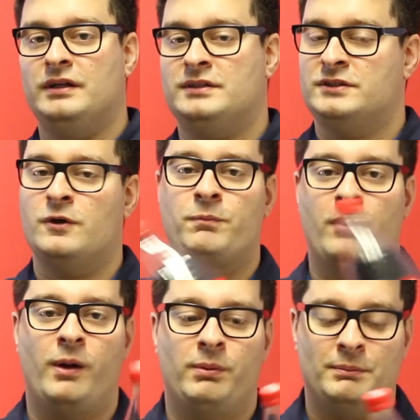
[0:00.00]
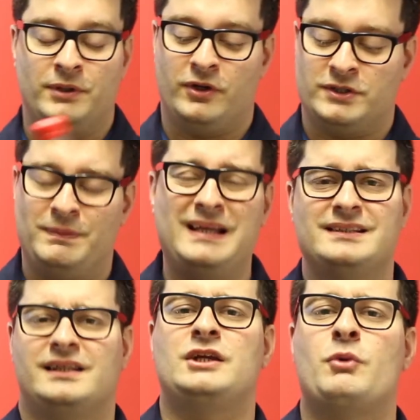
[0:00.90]
it's no problem, because
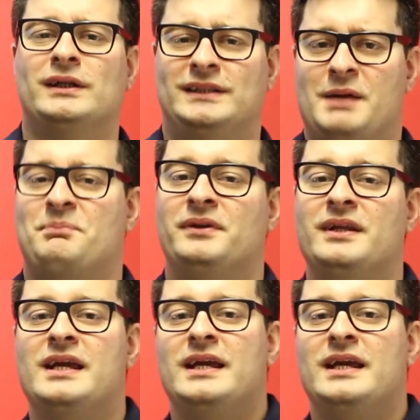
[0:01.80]
basically what happened